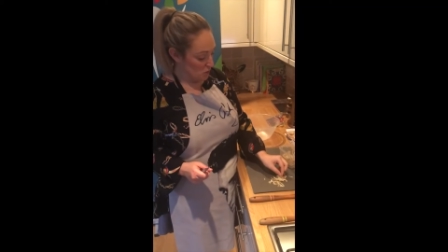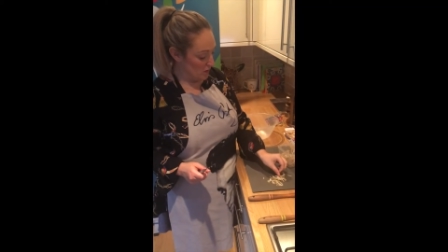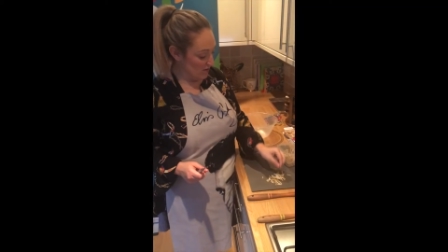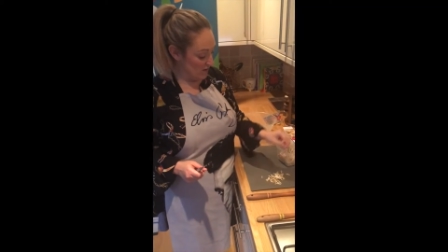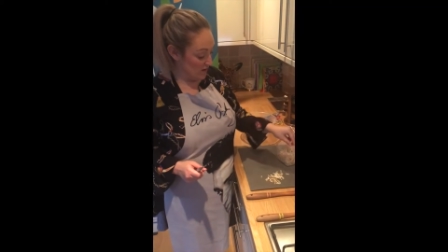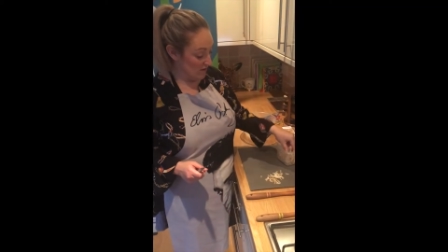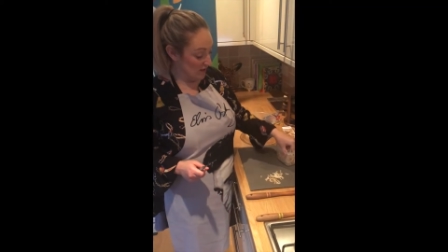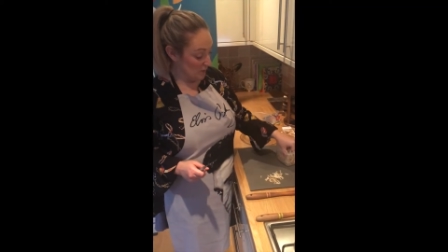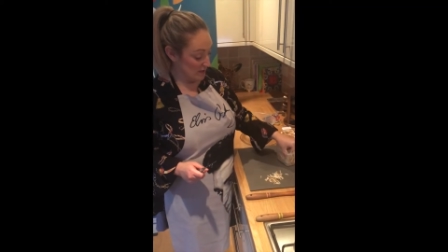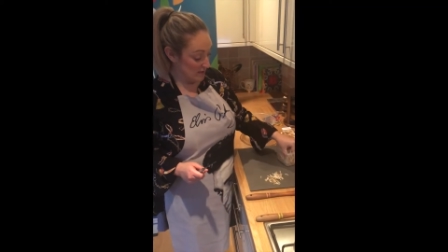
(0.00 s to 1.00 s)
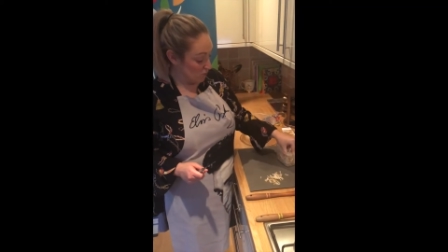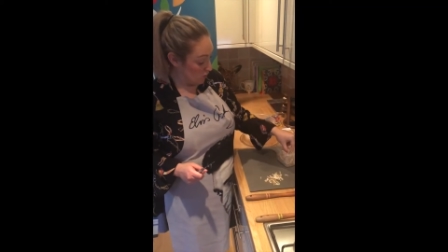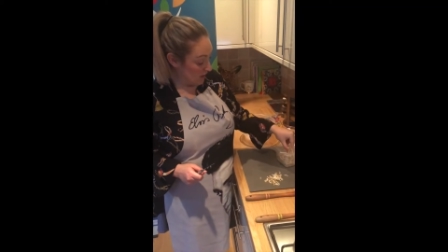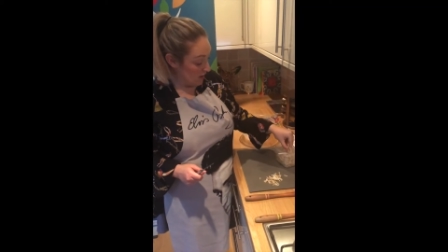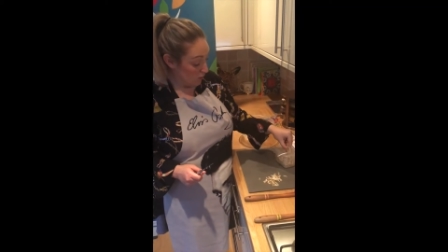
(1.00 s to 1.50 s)
worry if they're a little bit
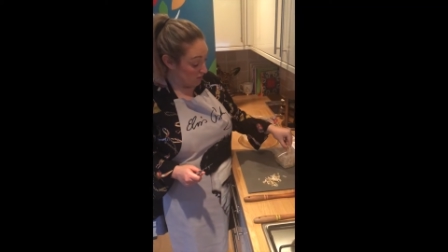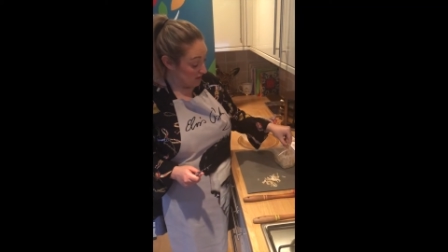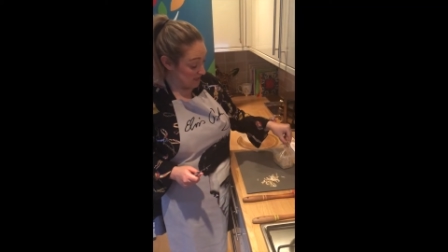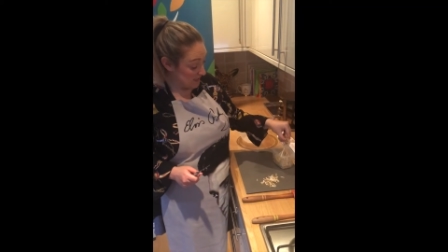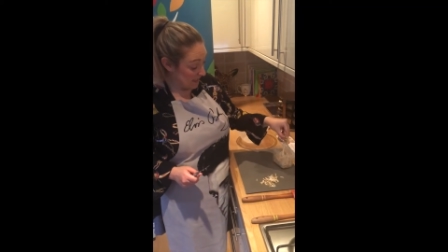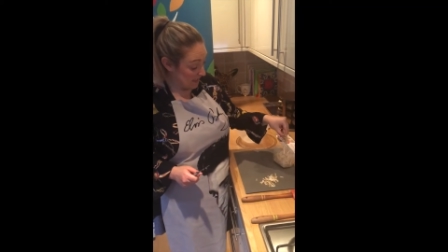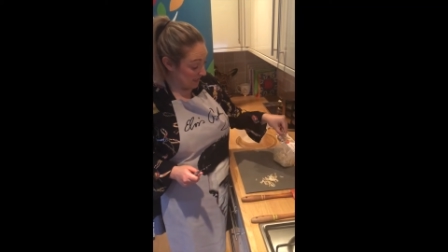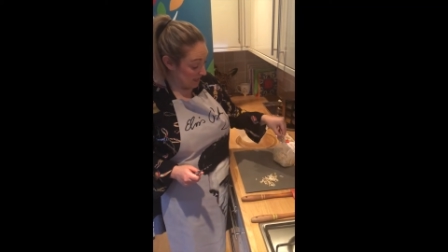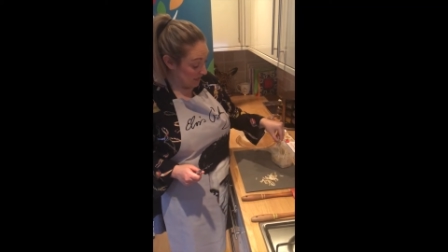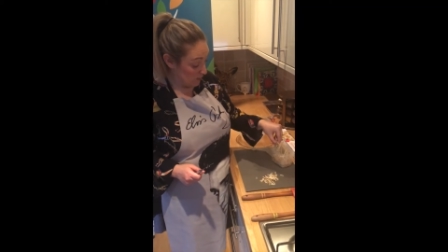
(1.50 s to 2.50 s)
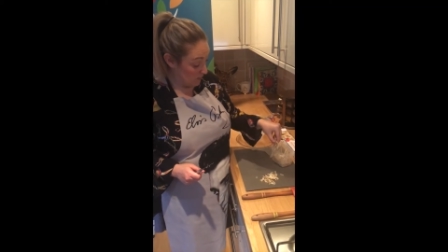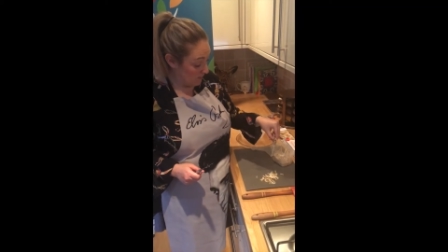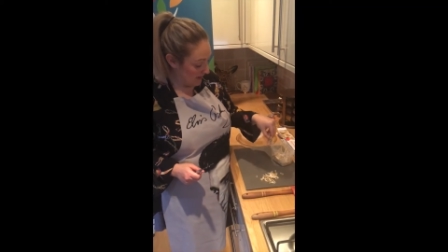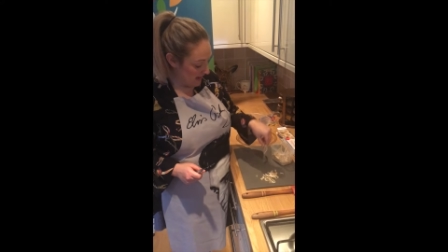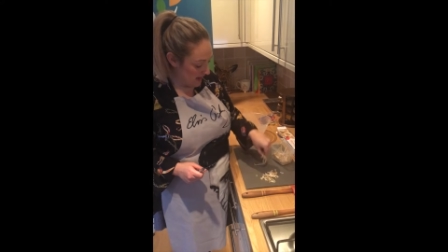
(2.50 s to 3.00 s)
smaller or slightly a little bit
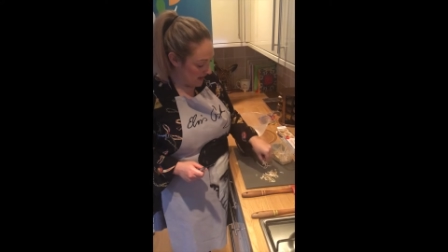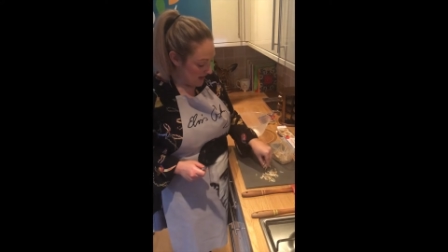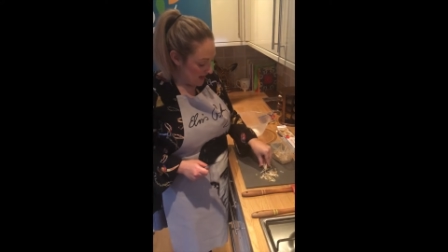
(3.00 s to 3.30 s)
bigger.